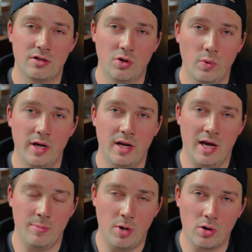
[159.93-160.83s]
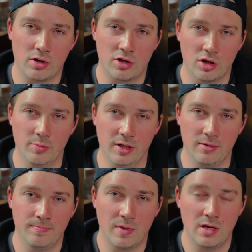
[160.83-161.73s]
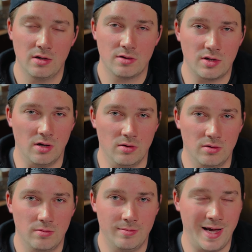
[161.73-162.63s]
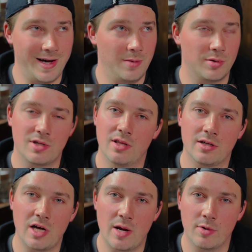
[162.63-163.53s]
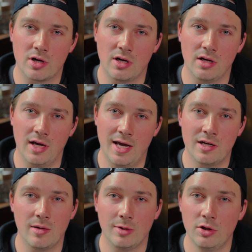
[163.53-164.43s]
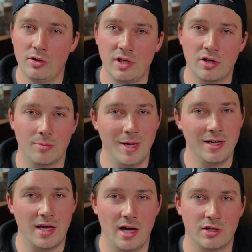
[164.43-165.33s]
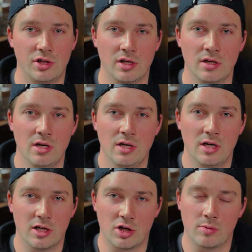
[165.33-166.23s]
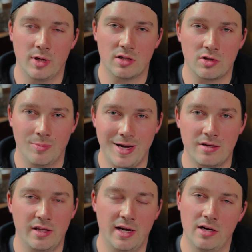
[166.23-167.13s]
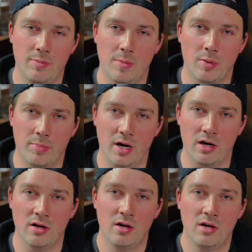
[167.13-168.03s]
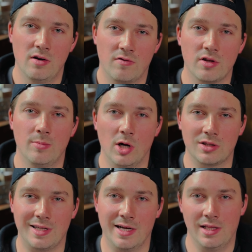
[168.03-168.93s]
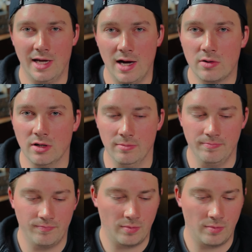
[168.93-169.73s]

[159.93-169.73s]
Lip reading: to win a poker tournament. So 90% of the time you're going to end up losing or min cashing a tournament, so mentally you had to be prepared for the most likely outcome.